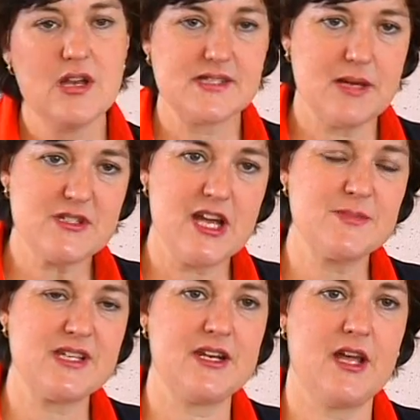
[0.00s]

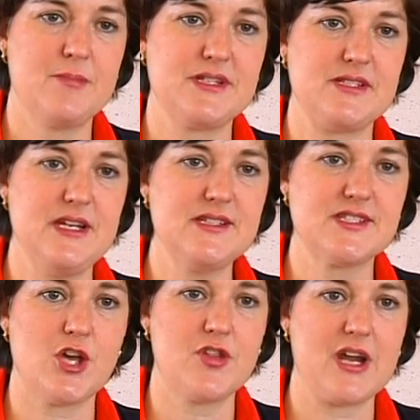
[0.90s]
Sometimes I number seats
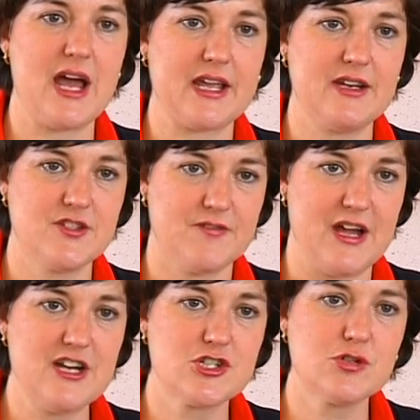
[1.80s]
so that I can
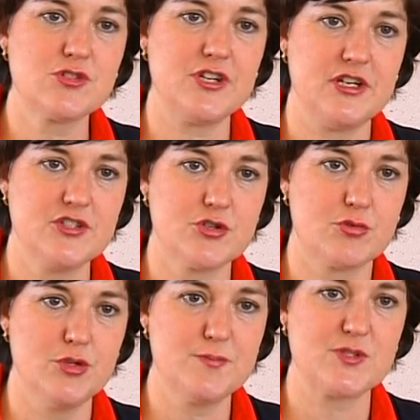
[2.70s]
divide children into
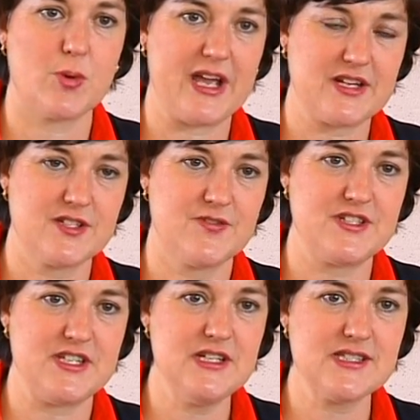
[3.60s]
groups or
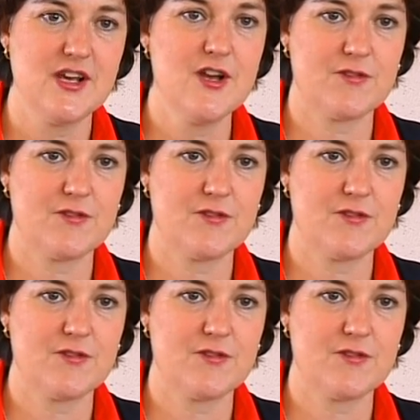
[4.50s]
activities.